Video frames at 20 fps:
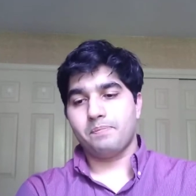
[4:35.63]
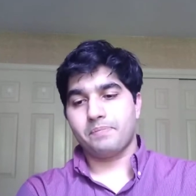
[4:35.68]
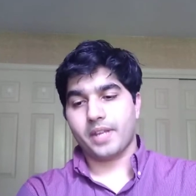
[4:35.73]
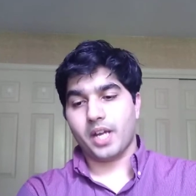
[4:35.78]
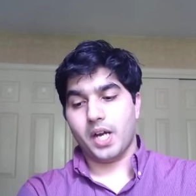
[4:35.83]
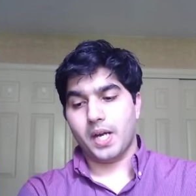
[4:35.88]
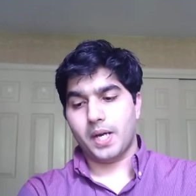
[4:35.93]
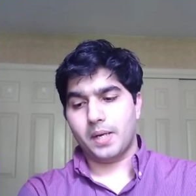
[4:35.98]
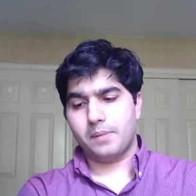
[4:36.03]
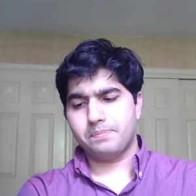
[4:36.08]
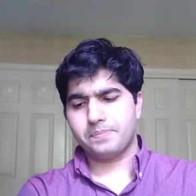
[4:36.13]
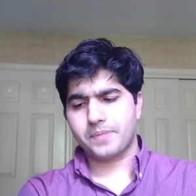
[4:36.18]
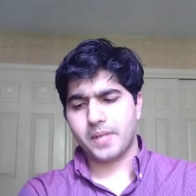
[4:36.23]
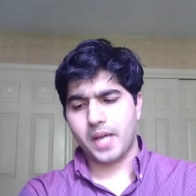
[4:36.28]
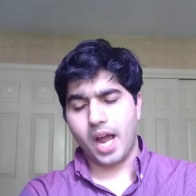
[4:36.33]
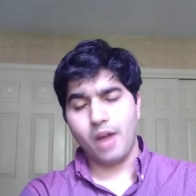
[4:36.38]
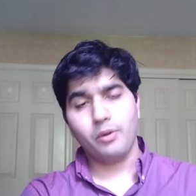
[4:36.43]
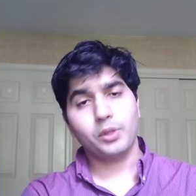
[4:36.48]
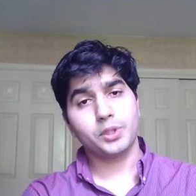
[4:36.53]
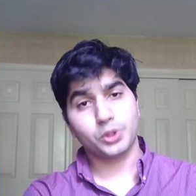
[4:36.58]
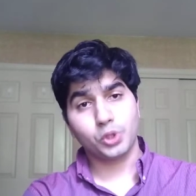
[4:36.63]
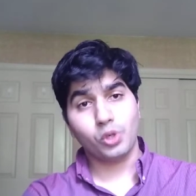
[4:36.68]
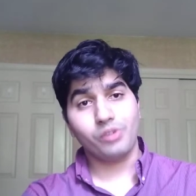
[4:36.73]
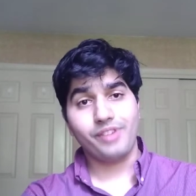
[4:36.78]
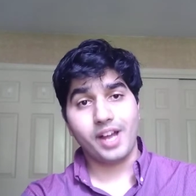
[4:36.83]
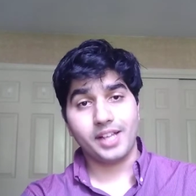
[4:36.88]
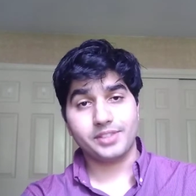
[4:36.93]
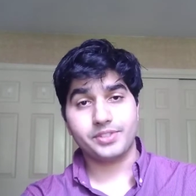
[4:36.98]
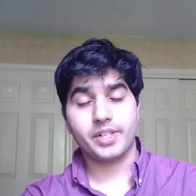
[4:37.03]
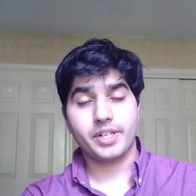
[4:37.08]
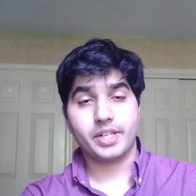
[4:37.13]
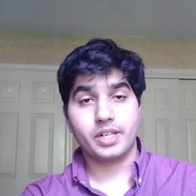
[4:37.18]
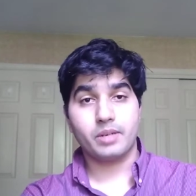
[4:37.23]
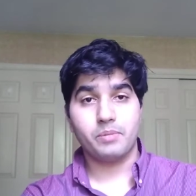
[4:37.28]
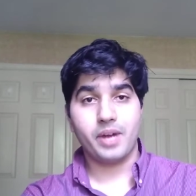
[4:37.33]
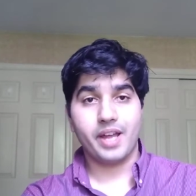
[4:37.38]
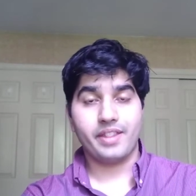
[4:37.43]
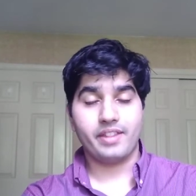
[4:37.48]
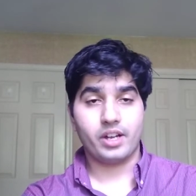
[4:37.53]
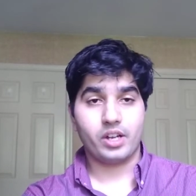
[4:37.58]
I was so fascinated
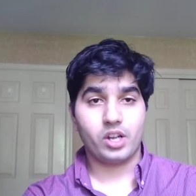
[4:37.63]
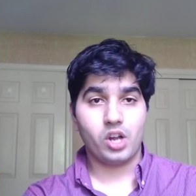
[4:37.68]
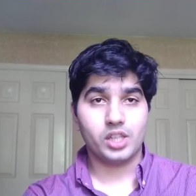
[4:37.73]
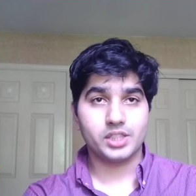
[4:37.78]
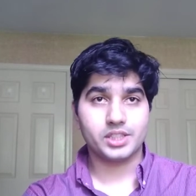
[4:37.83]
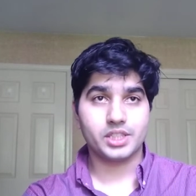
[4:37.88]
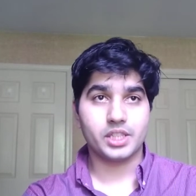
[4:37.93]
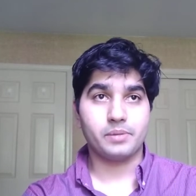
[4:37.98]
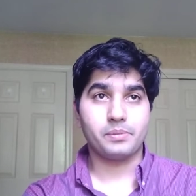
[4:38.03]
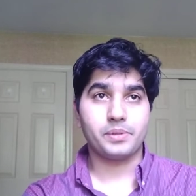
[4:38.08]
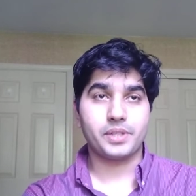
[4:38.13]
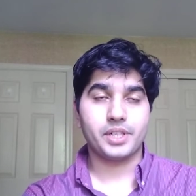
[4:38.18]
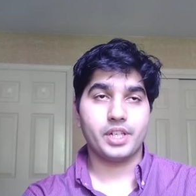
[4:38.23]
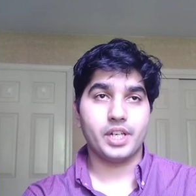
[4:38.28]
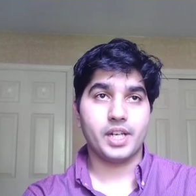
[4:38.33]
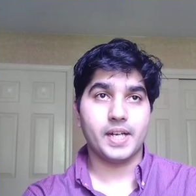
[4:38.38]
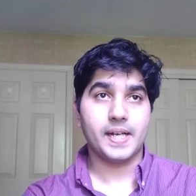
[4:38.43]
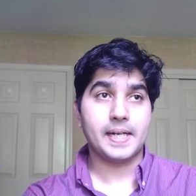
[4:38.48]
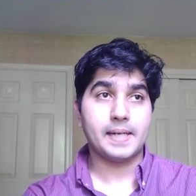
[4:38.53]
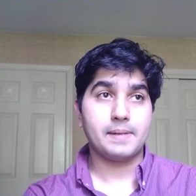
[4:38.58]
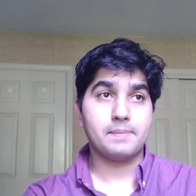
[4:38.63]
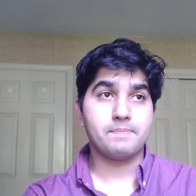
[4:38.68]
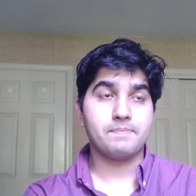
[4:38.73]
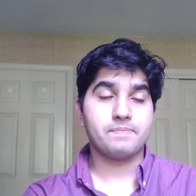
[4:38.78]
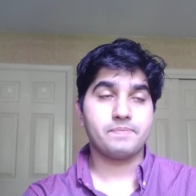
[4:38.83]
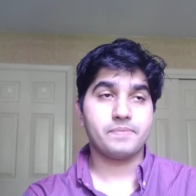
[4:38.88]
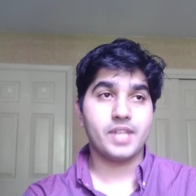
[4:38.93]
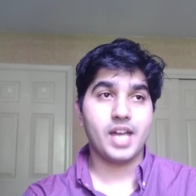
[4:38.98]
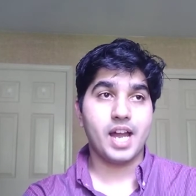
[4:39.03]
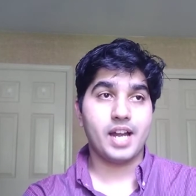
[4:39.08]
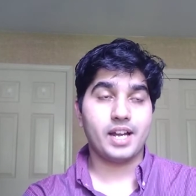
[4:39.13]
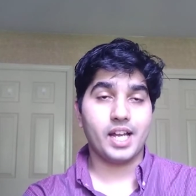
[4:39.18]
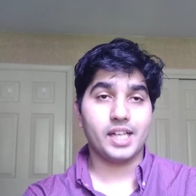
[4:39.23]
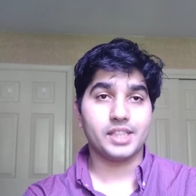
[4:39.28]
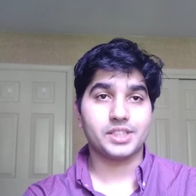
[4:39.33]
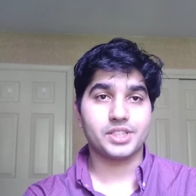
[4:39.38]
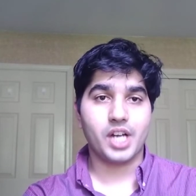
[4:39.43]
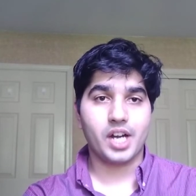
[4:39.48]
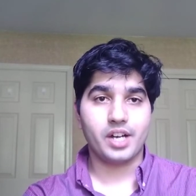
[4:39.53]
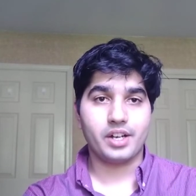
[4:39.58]
by that concept that I
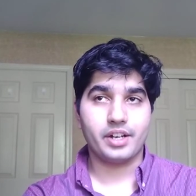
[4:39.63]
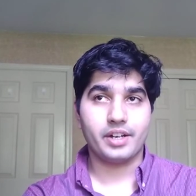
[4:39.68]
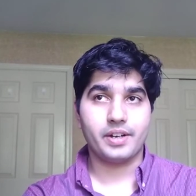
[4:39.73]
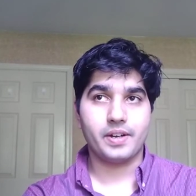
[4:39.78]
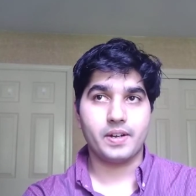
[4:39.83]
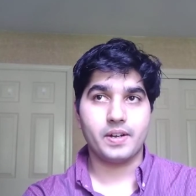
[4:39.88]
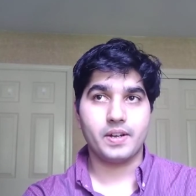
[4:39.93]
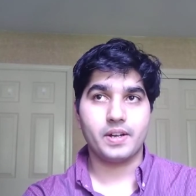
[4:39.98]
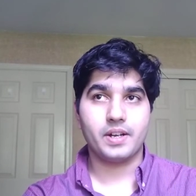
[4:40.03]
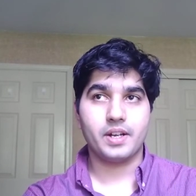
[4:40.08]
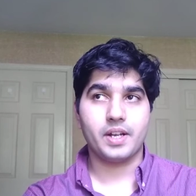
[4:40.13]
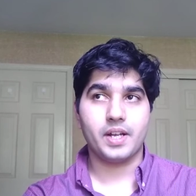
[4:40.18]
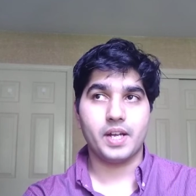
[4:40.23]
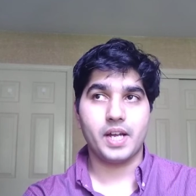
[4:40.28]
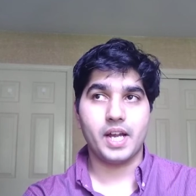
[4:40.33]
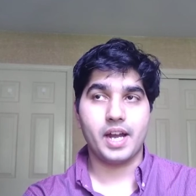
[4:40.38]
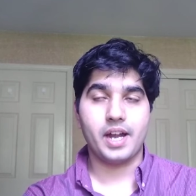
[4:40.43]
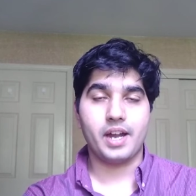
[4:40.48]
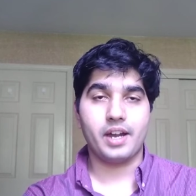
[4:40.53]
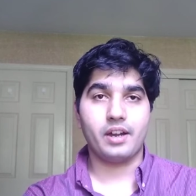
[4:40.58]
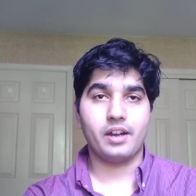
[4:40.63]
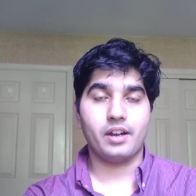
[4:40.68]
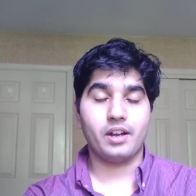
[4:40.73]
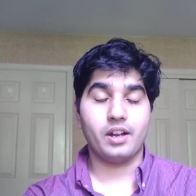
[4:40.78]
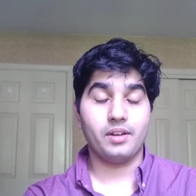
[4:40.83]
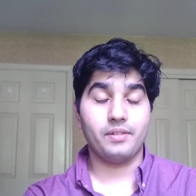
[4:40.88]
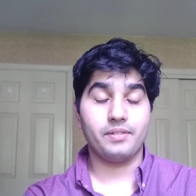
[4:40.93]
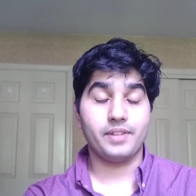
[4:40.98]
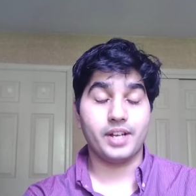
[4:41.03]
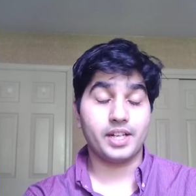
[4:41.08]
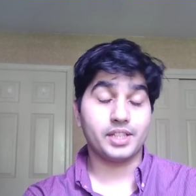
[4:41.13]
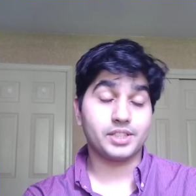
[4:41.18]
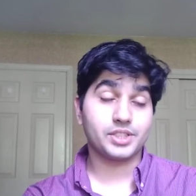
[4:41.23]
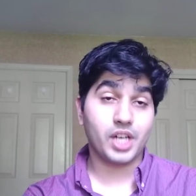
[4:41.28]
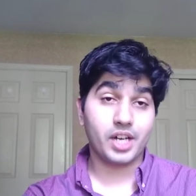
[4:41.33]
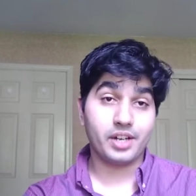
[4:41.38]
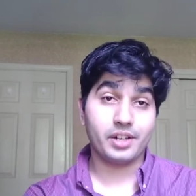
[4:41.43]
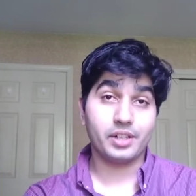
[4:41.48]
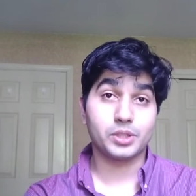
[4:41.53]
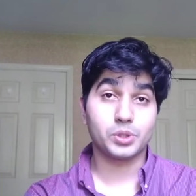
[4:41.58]
started
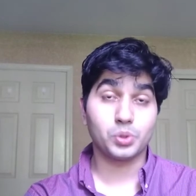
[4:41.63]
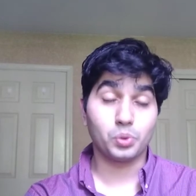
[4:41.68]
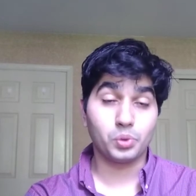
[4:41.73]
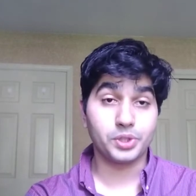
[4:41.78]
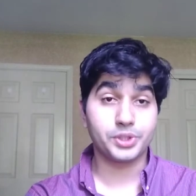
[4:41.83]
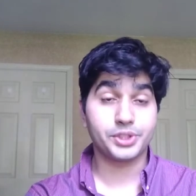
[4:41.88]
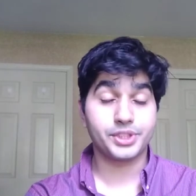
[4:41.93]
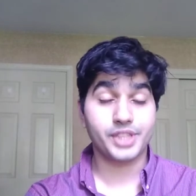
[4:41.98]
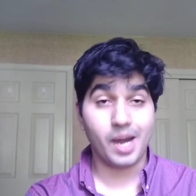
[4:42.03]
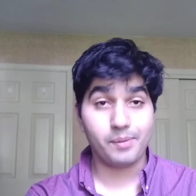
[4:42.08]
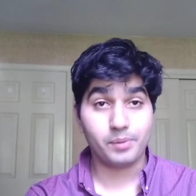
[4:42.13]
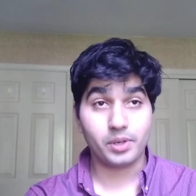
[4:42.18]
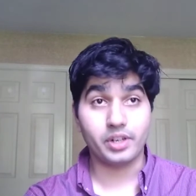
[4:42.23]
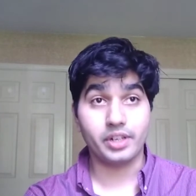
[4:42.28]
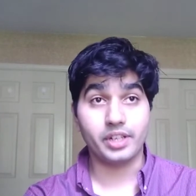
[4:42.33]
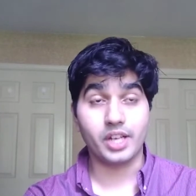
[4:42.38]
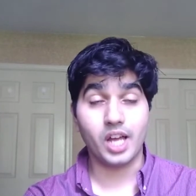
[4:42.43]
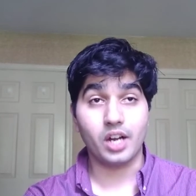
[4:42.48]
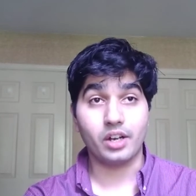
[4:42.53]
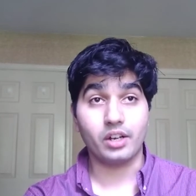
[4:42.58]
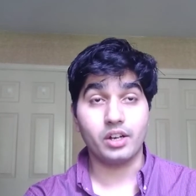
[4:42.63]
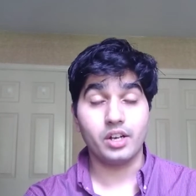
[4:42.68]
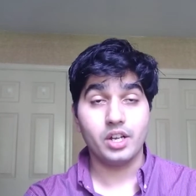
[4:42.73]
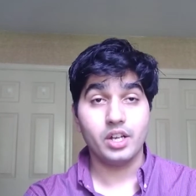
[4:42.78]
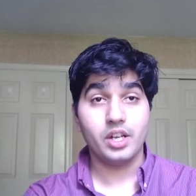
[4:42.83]
a students chapter in our